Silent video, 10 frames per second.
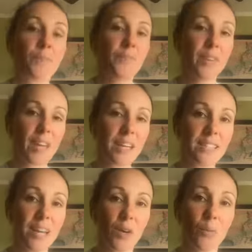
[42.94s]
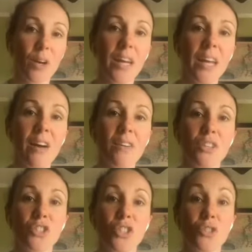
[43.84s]
like I said, working out
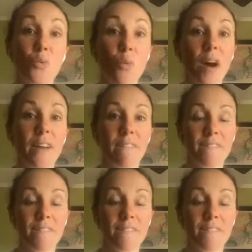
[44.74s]
is just one